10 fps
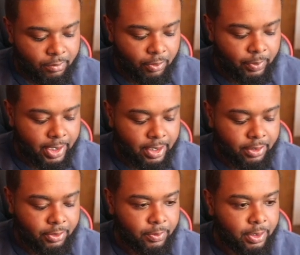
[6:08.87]
we gotta
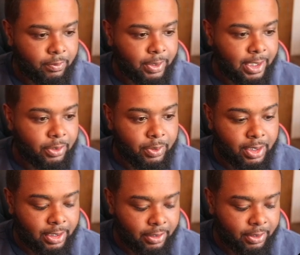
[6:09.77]
do a, uh, we gotta do a
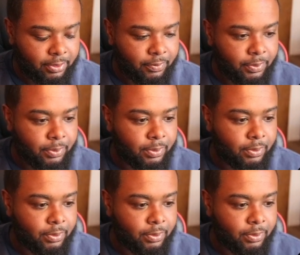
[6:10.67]
clear interview